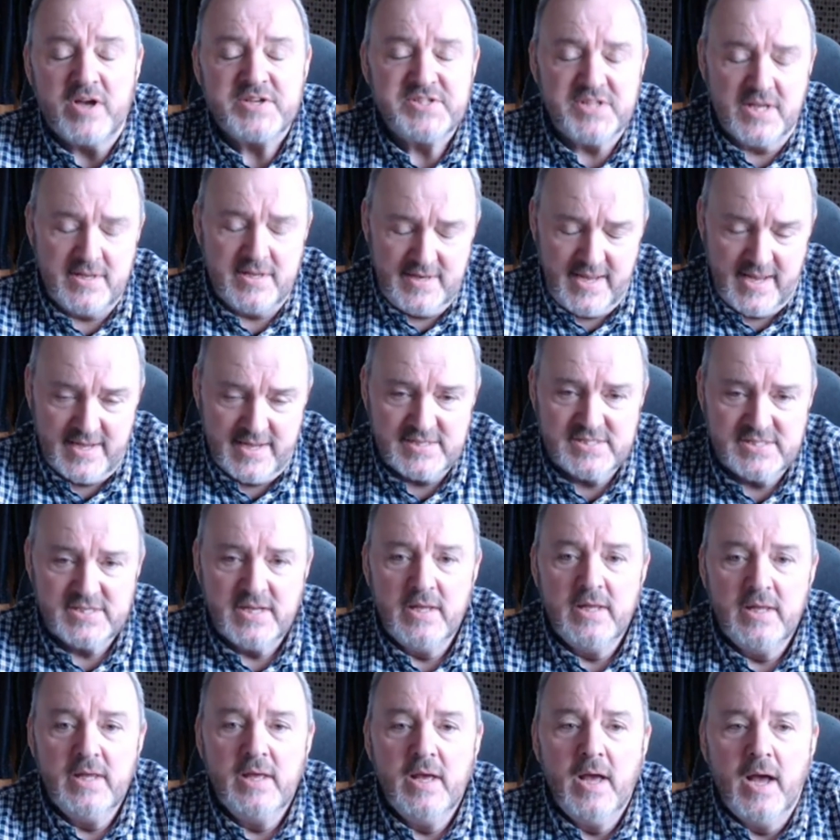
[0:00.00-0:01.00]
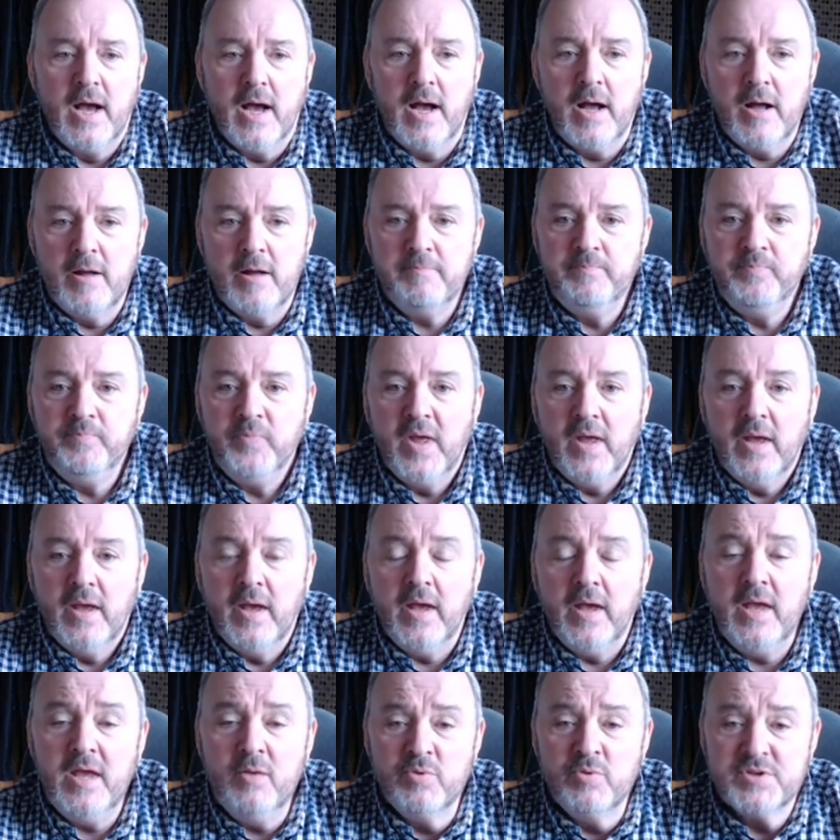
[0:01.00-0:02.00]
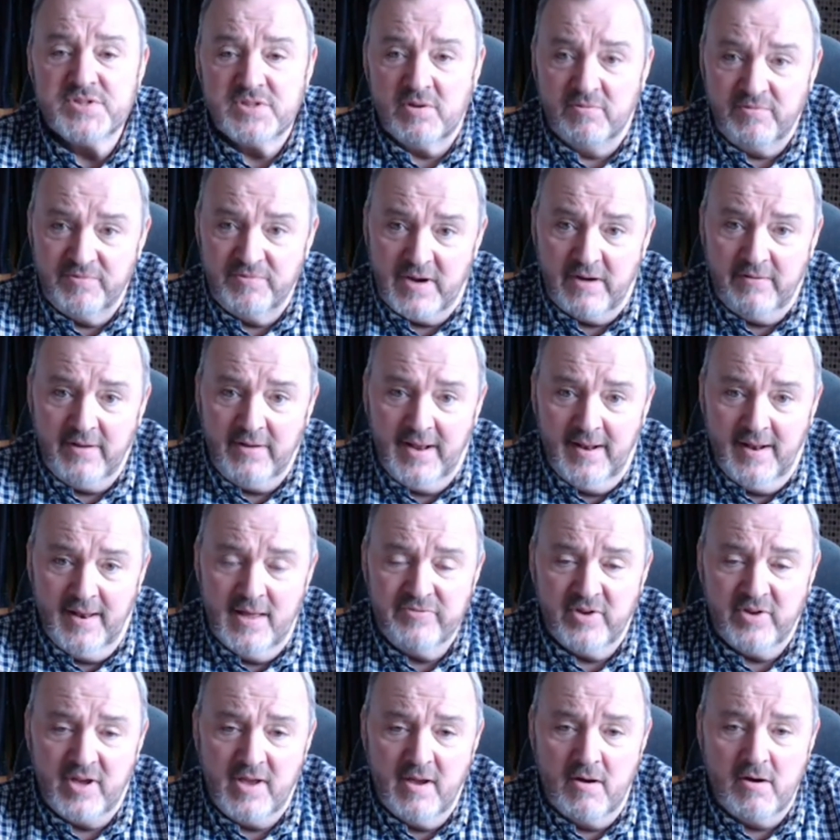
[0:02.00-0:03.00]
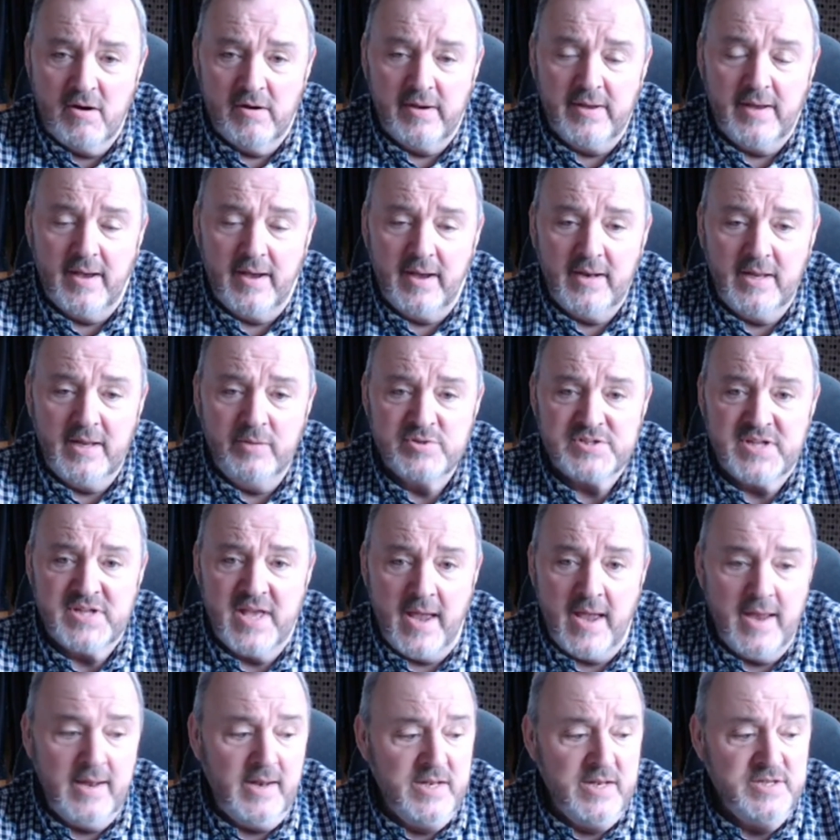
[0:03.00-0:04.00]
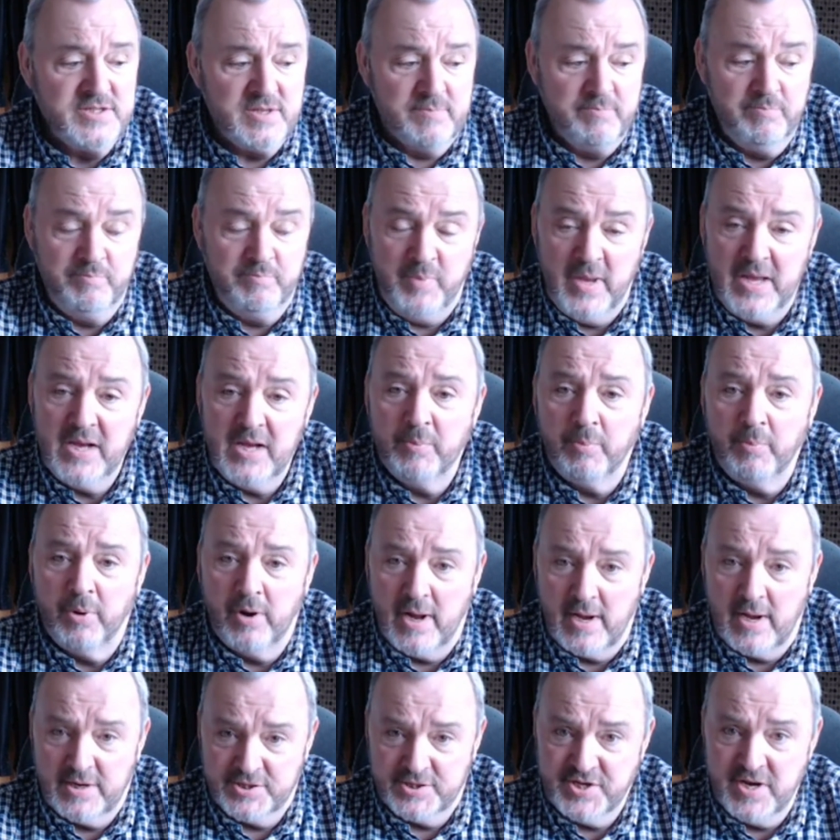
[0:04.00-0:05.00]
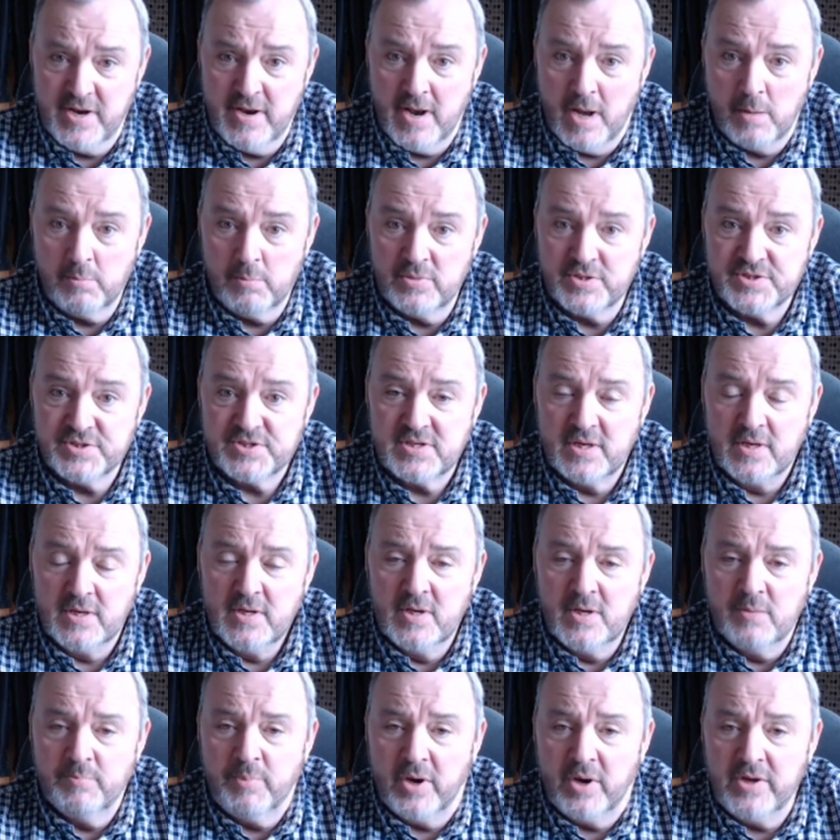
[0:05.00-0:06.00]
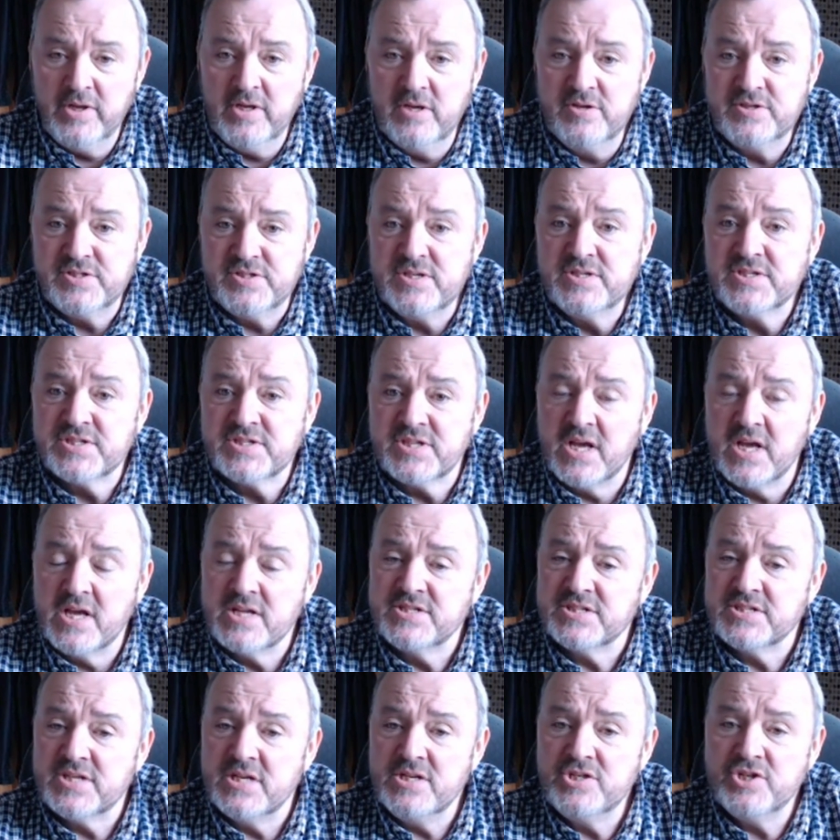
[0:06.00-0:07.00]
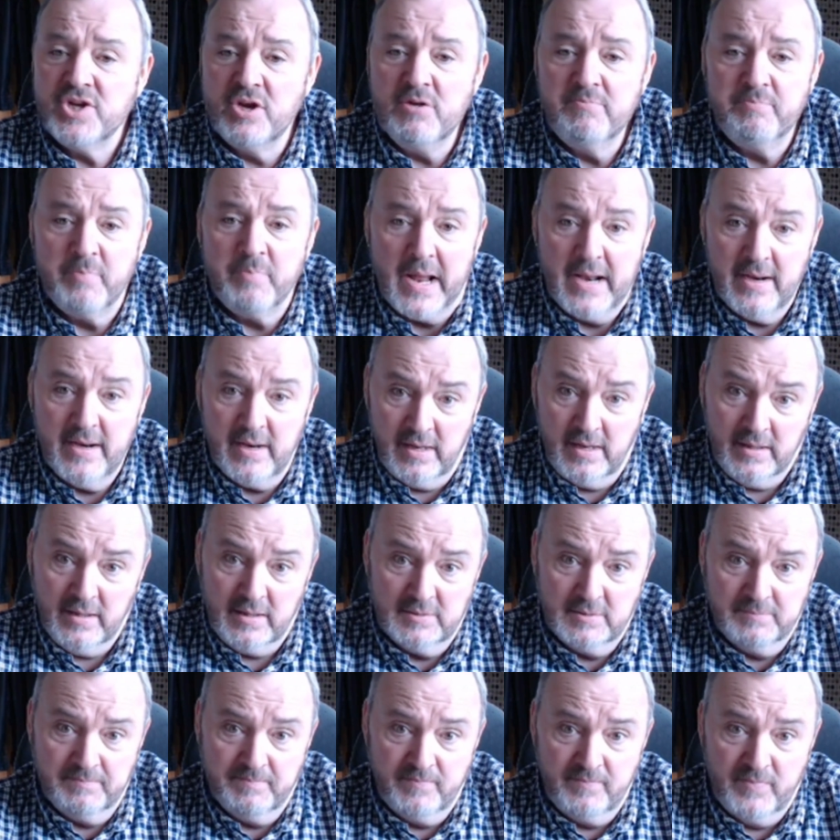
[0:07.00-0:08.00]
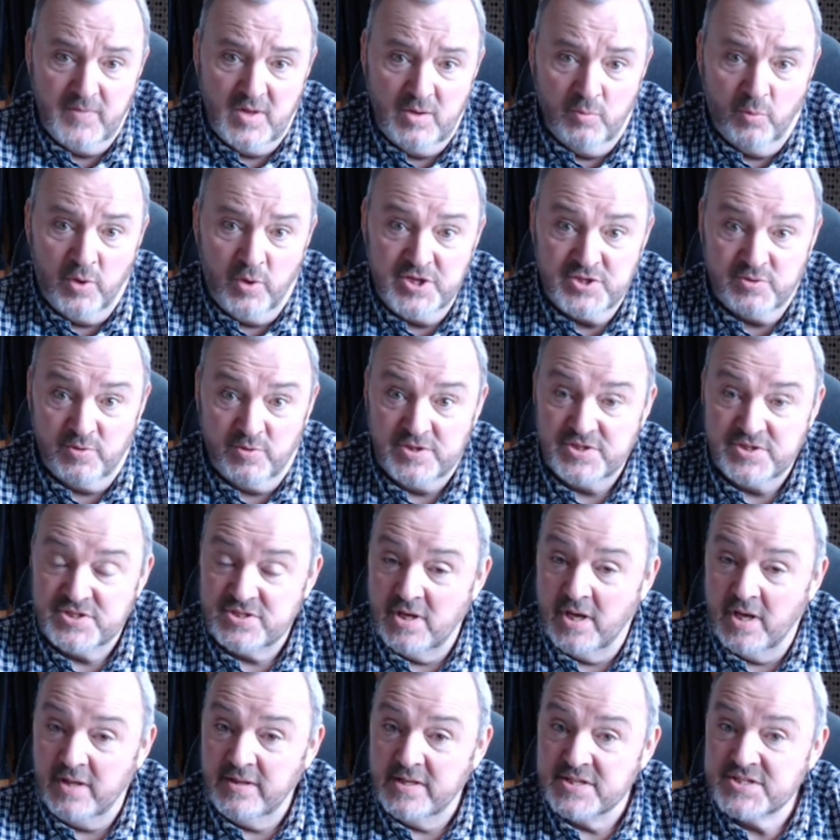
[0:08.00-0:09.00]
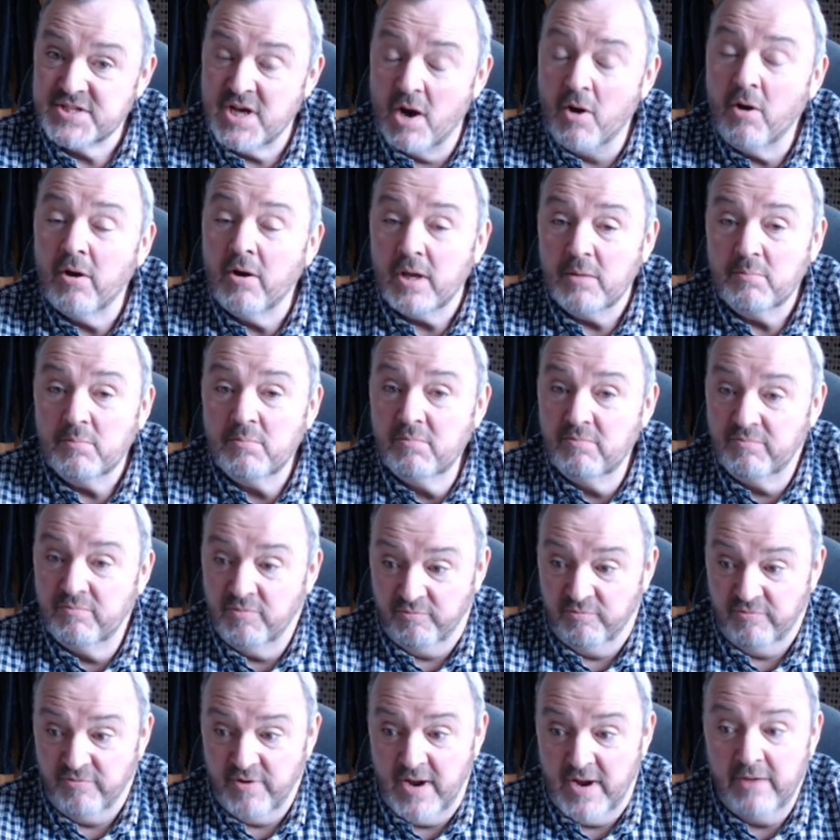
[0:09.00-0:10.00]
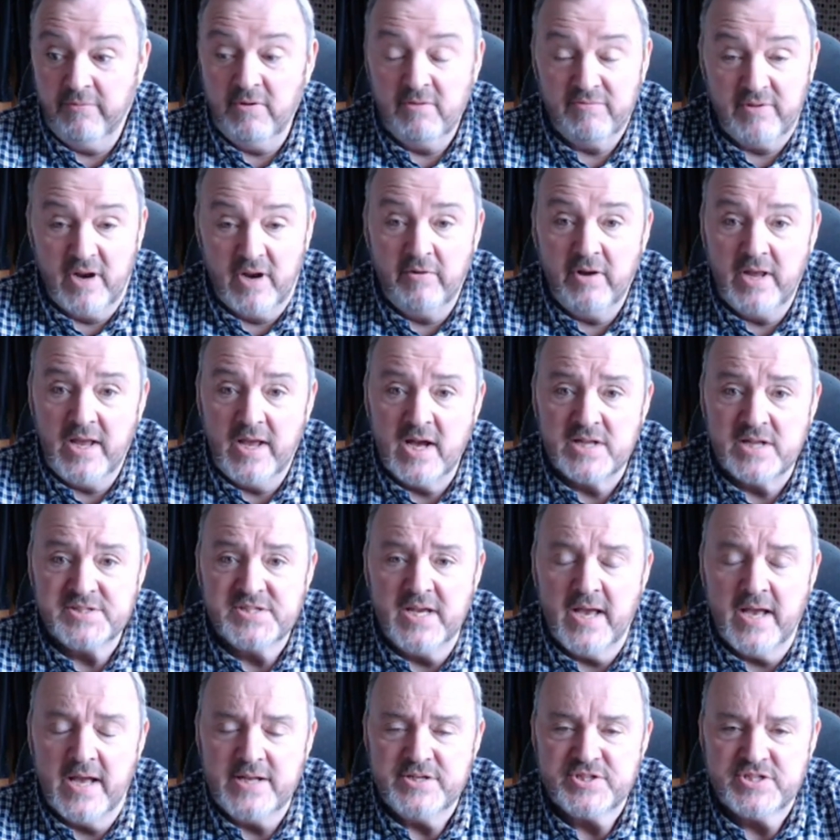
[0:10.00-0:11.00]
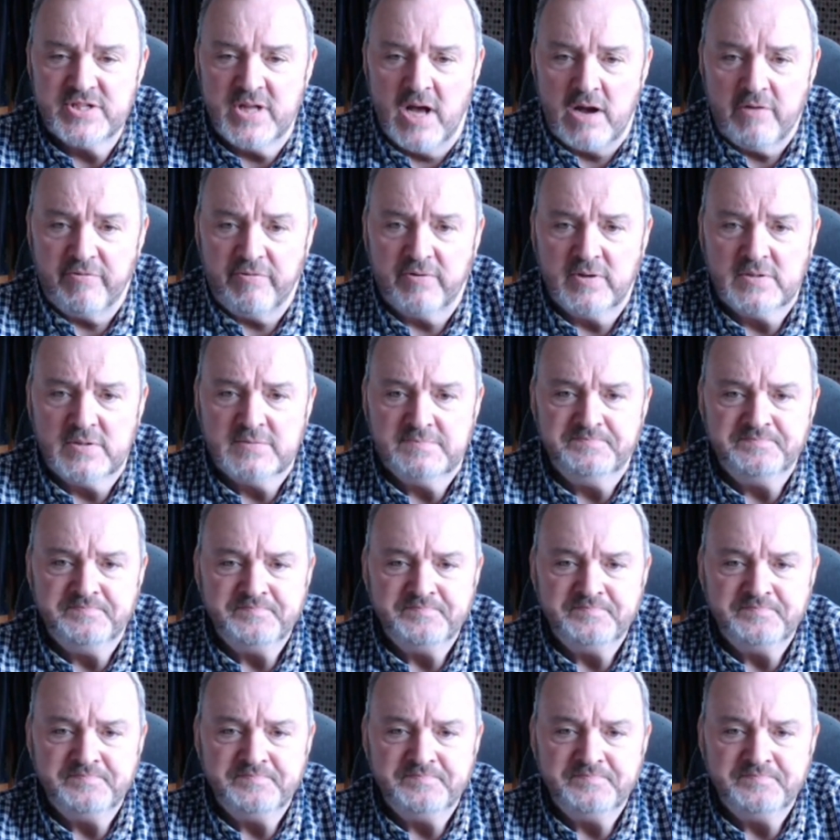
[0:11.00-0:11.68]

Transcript: That's it, yes. He was a very clever guy and he was getting into big production numbers by using CNC tube bending, which was at the time very, very cutting edge stuff.